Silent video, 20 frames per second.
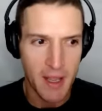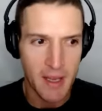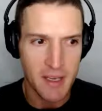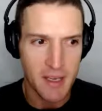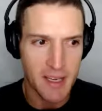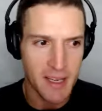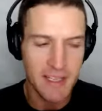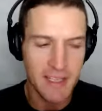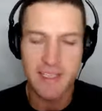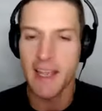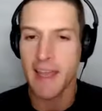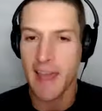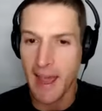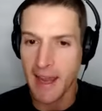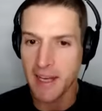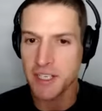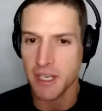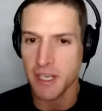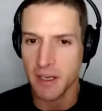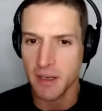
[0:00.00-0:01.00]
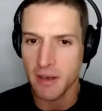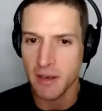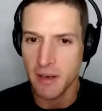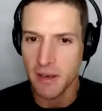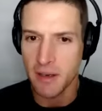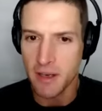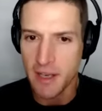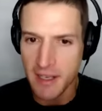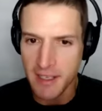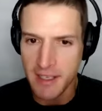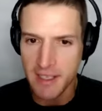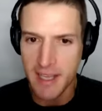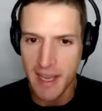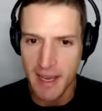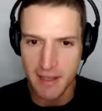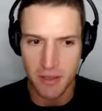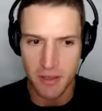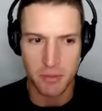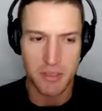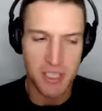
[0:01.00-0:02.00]
you need to take action you need to
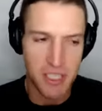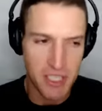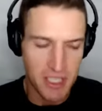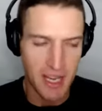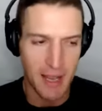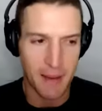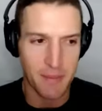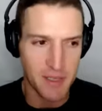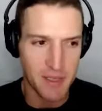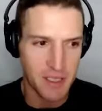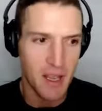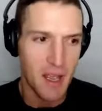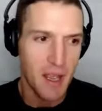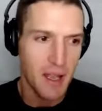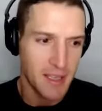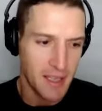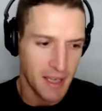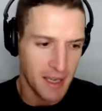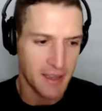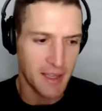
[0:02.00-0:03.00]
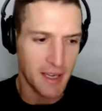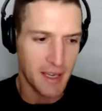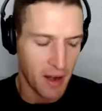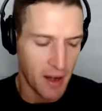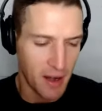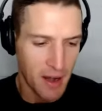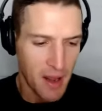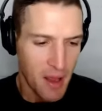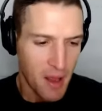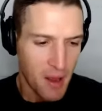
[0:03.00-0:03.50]
take those steps to get there and